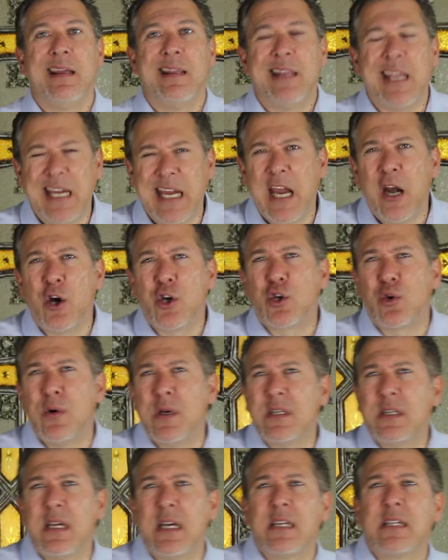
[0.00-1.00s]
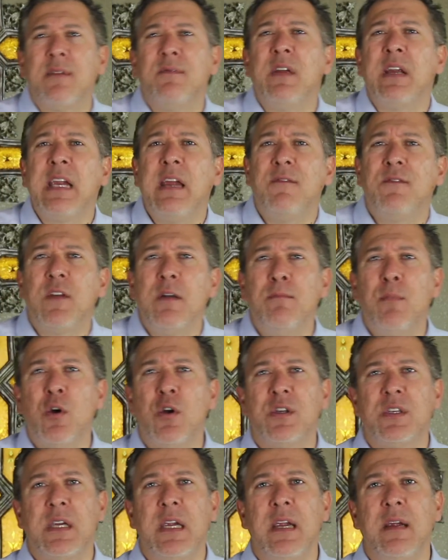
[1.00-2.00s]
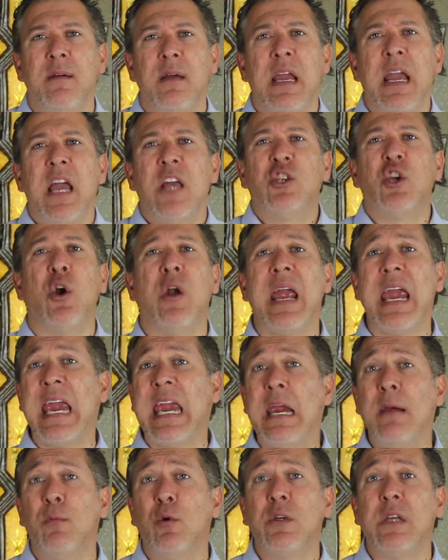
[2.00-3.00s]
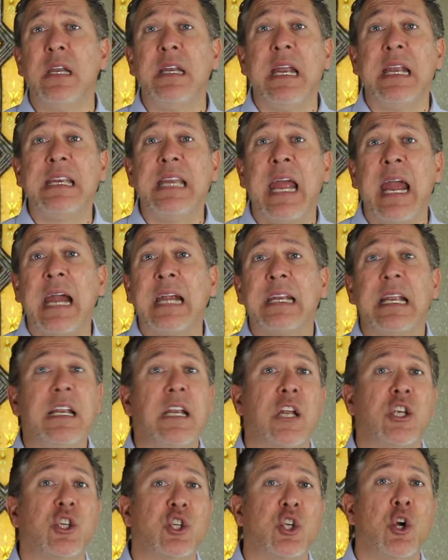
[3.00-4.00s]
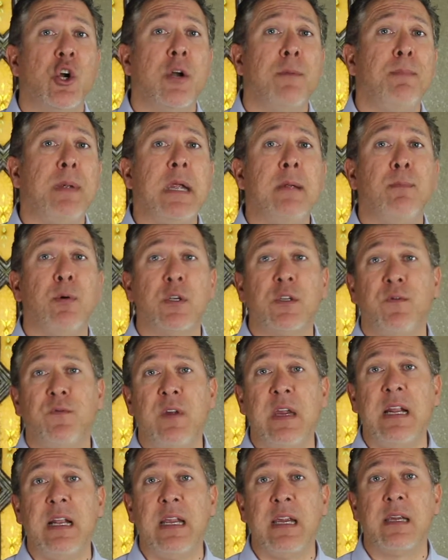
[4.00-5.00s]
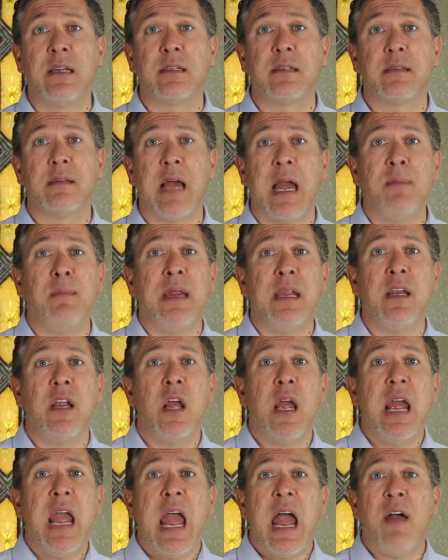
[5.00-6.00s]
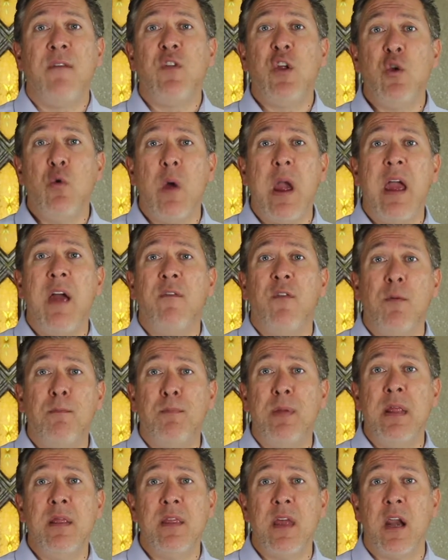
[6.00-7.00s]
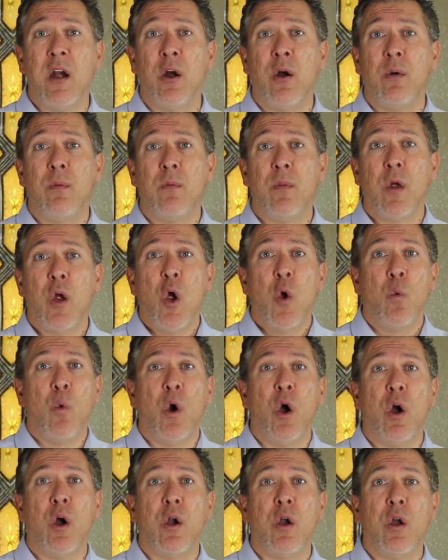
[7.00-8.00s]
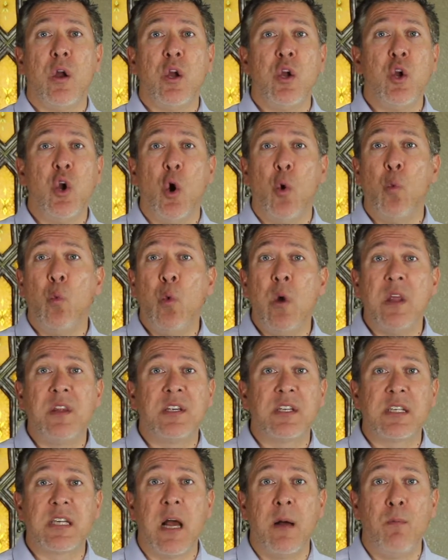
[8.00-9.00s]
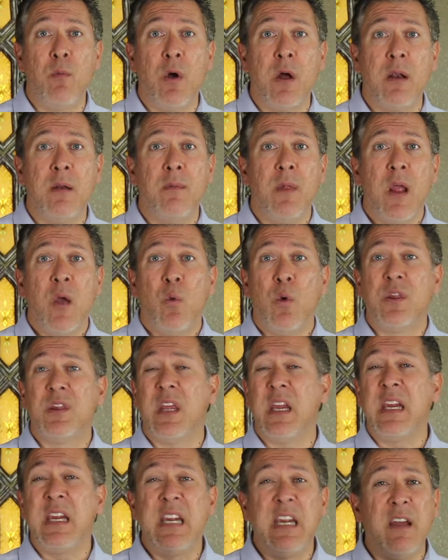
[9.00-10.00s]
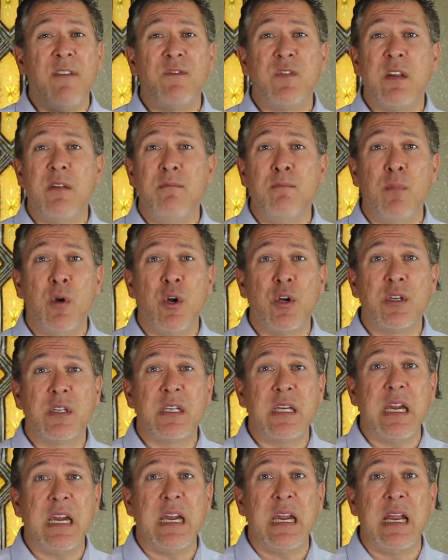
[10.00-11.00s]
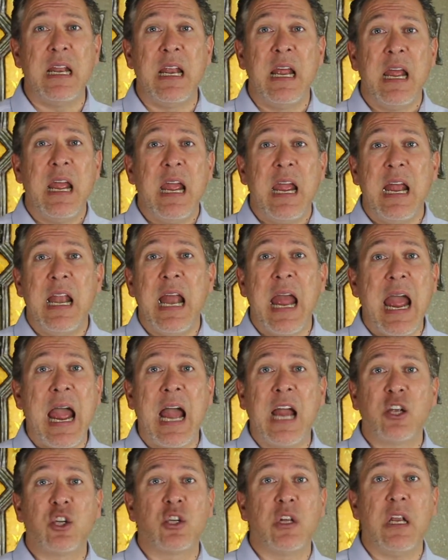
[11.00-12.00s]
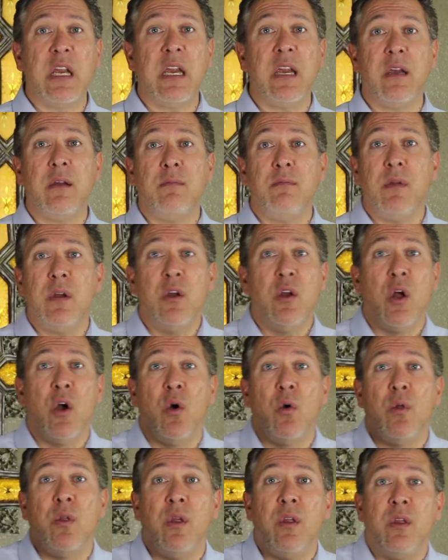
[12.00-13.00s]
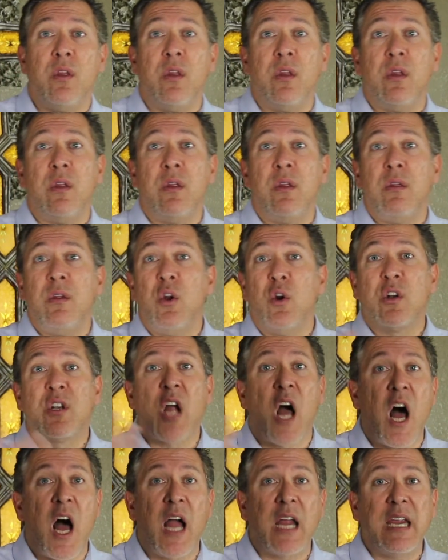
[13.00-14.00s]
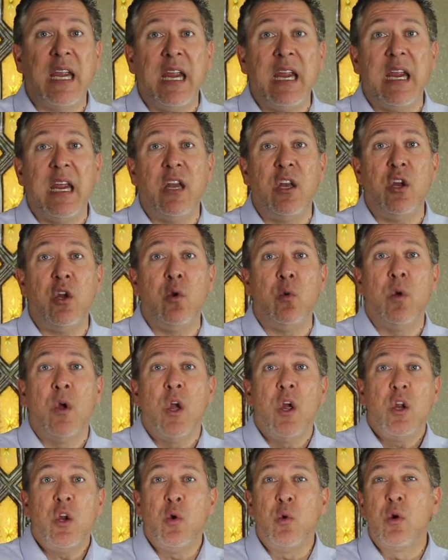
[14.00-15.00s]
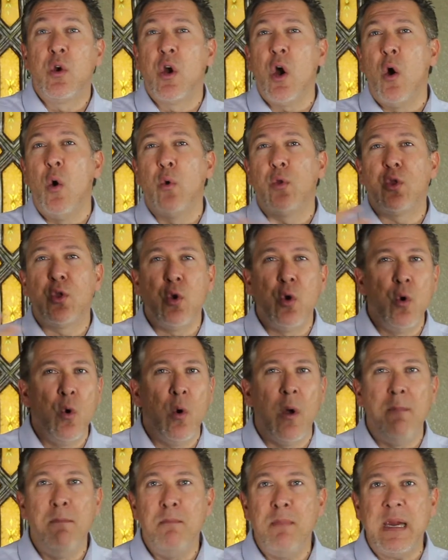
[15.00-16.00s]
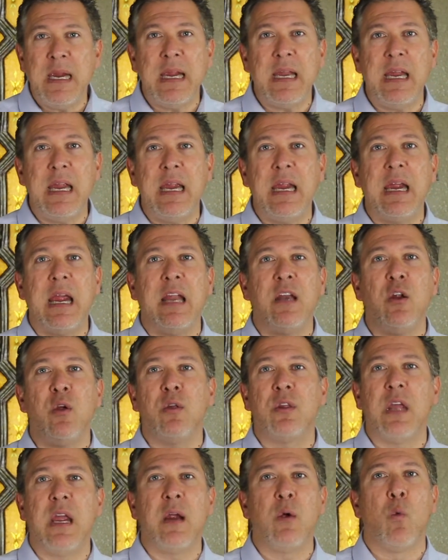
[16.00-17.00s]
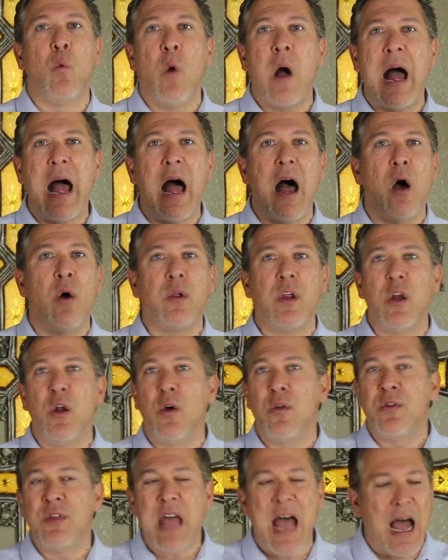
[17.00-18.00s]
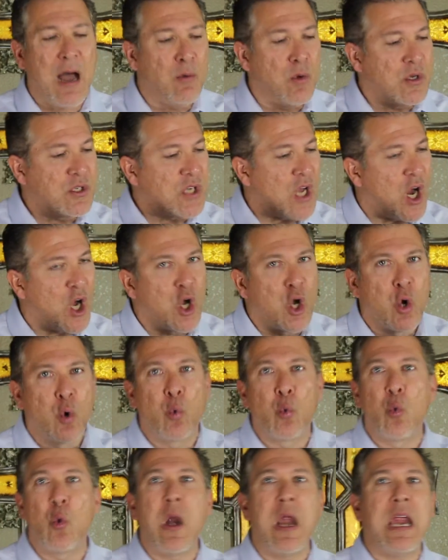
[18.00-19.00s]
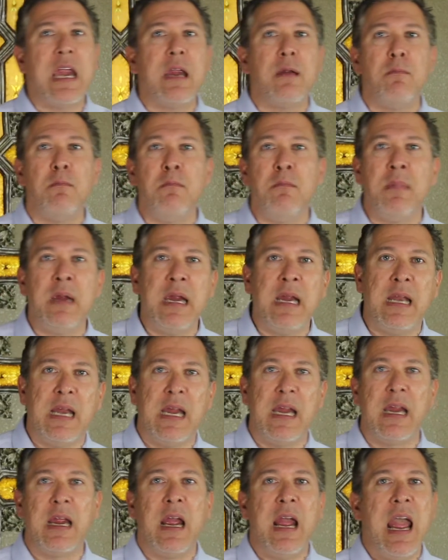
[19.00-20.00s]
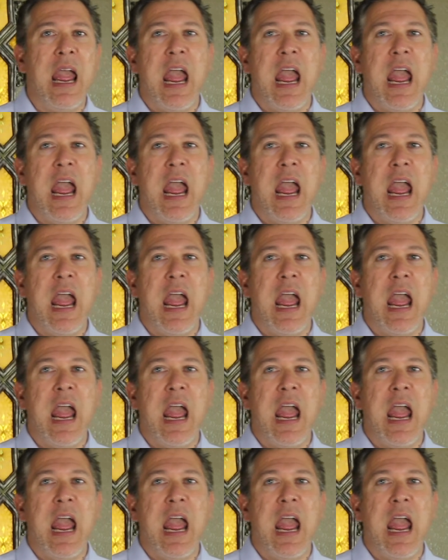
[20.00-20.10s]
The characteristics of the gift of mercy is they're able to detect and discern people's feelings. I mean, have you ever been there where you're with someone with the gift of mercy and, and actually, you know, you're talking and you, you go through a meeting and you think, wow, you know, that was a great meeting.